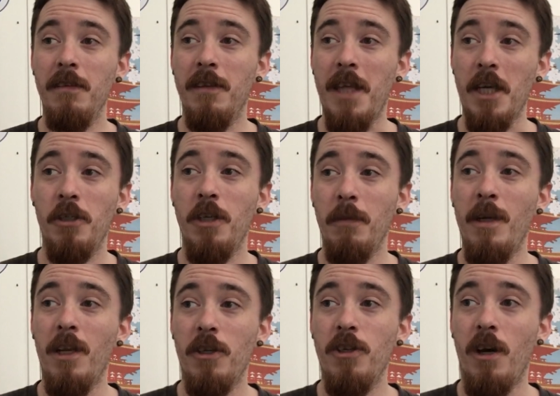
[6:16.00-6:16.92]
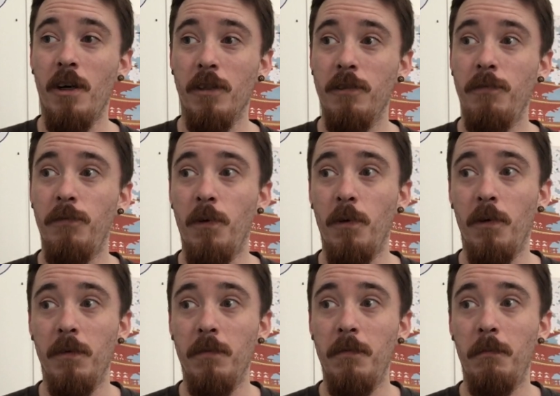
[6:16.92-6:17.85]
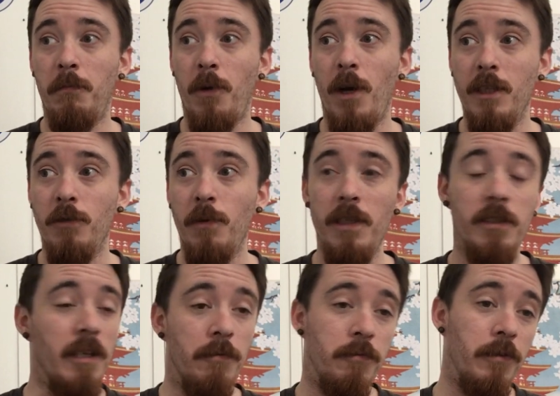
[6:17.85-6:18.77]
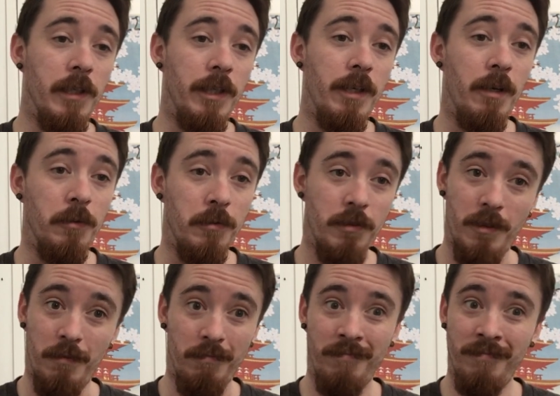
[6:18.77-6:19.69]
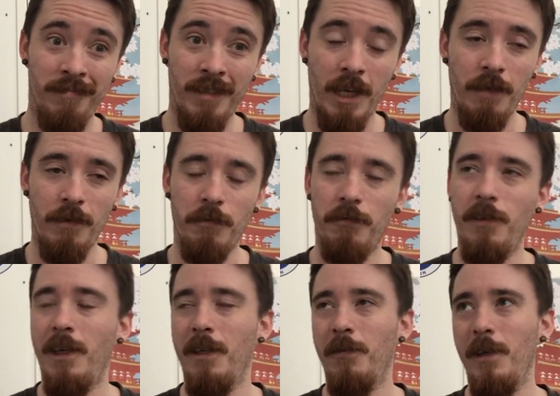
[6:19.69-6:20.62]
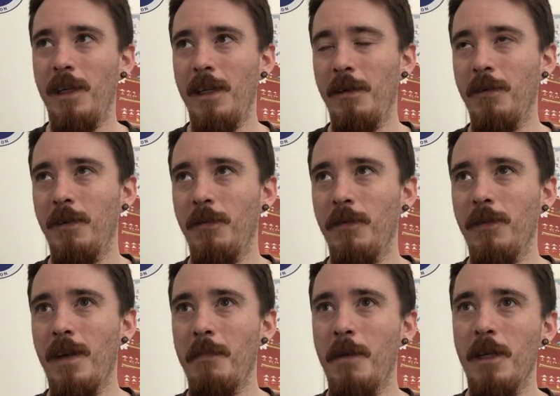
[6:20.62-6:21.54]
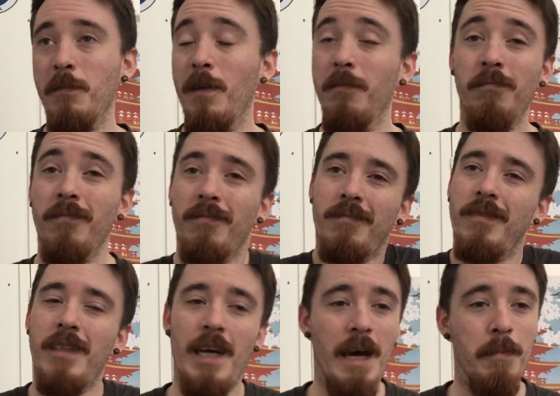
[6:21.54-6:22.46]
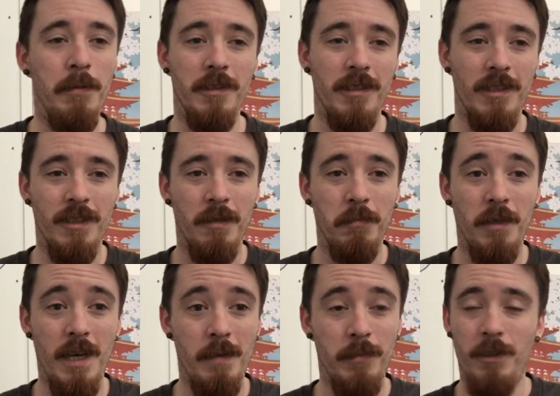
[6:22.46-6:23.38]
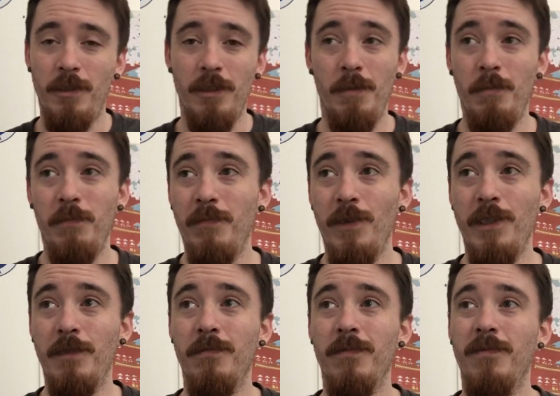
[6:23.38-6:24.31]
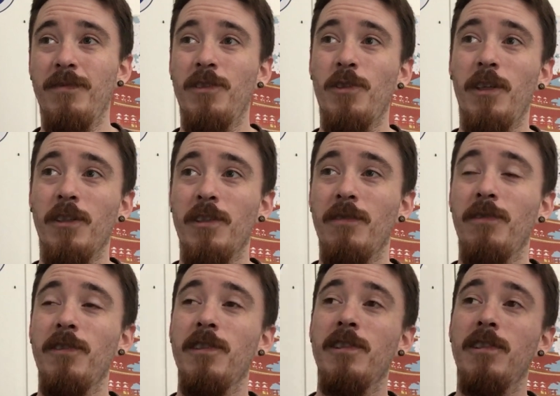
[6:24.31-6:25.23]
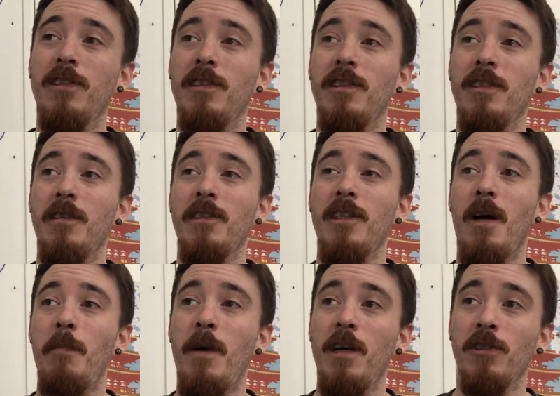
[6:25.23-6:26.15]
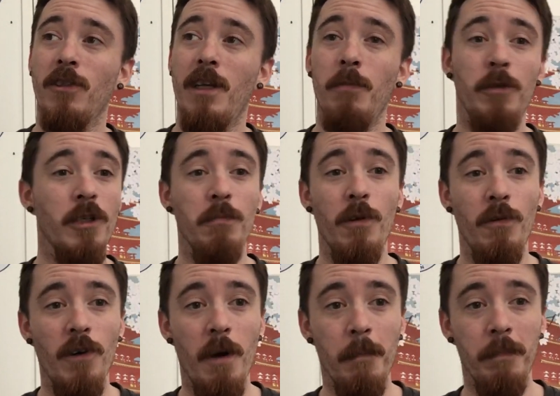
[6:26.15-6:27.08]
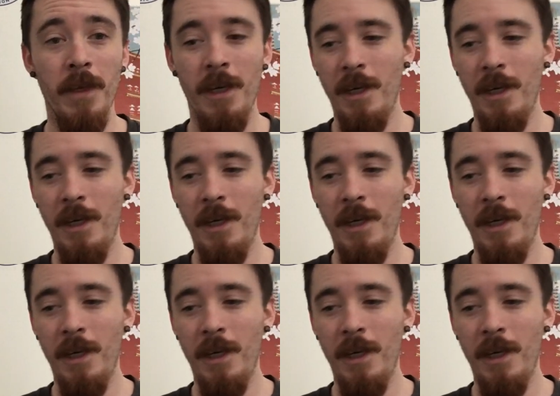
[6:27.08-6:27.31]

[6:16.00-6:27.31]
that should have been a chance for Brighton to at least get 3 goals. So kind of unfair, really, with that match. But that happens in some games, We try not to set our minds on it and we just move on.